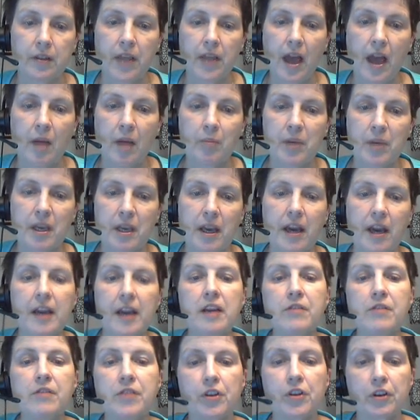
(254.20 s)
that
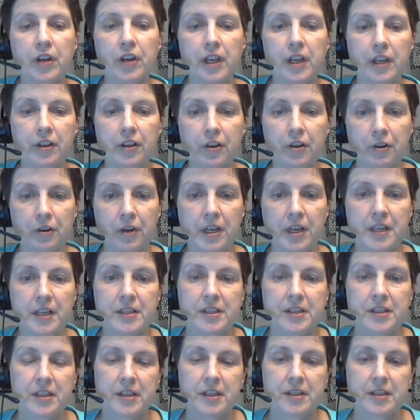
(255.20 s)
behavior
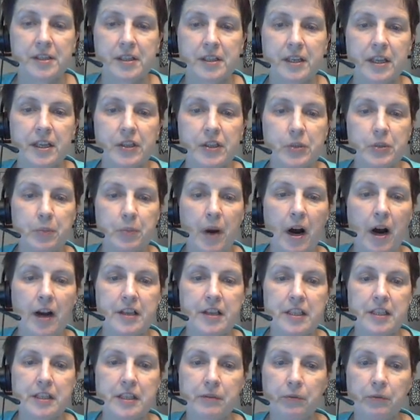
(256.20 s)
increases. It's
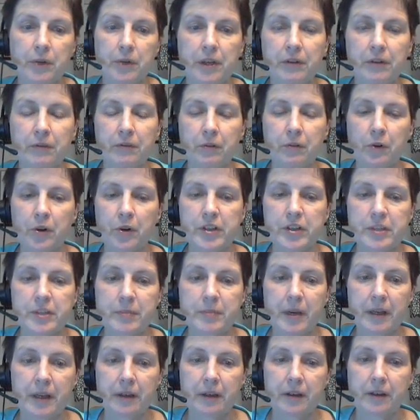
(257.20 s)
positive
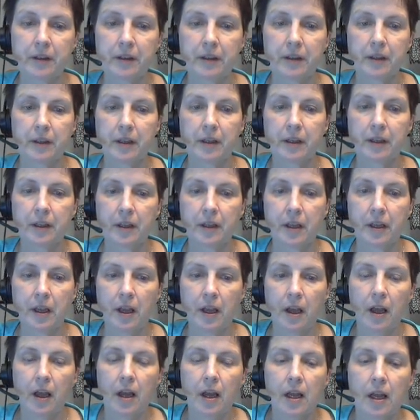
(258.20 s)
reinforcement.
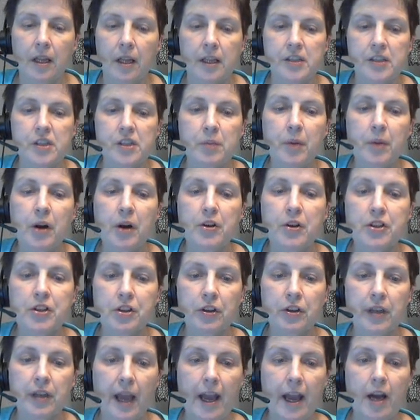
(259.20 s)
Let's suppose
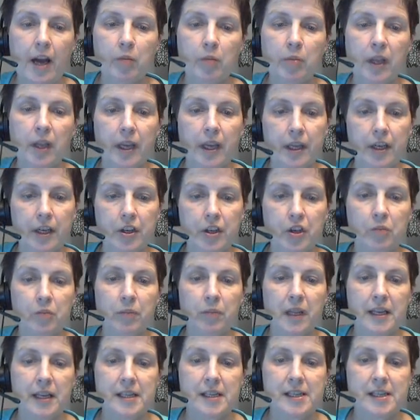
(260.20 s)
you're gambling and you
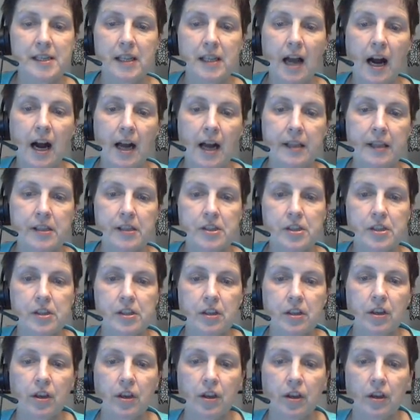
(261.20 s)
play slots.
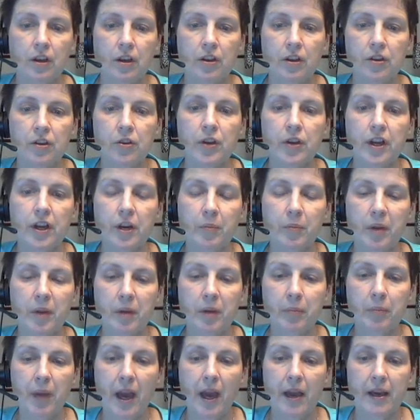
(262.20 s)
You get a
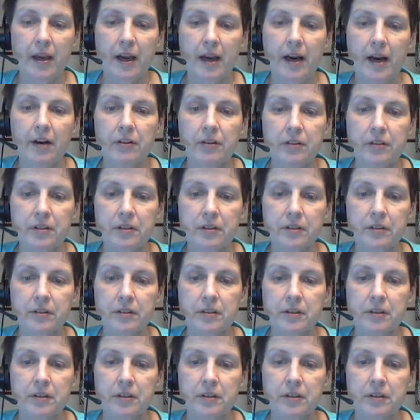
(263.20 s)
big payout.